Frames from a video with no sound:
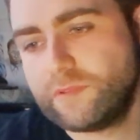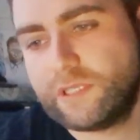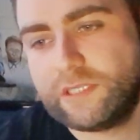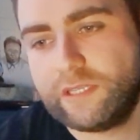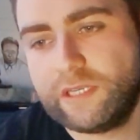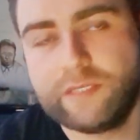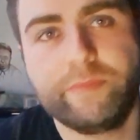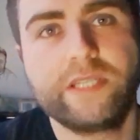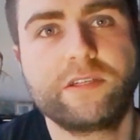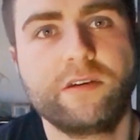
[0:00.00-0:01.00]
is, is
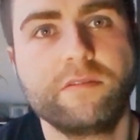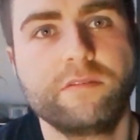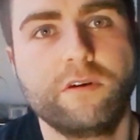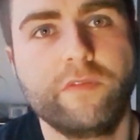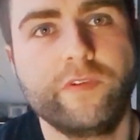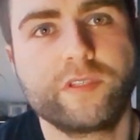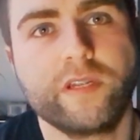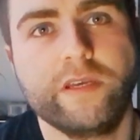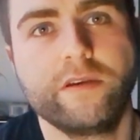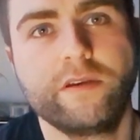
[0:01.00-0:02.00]
better,
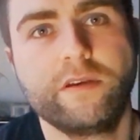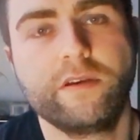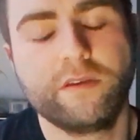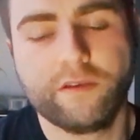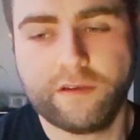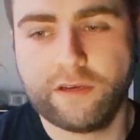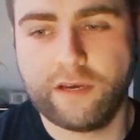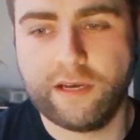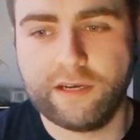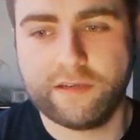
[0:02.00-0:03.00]
obviously.
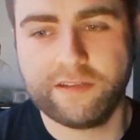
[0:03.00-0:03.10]
Uh,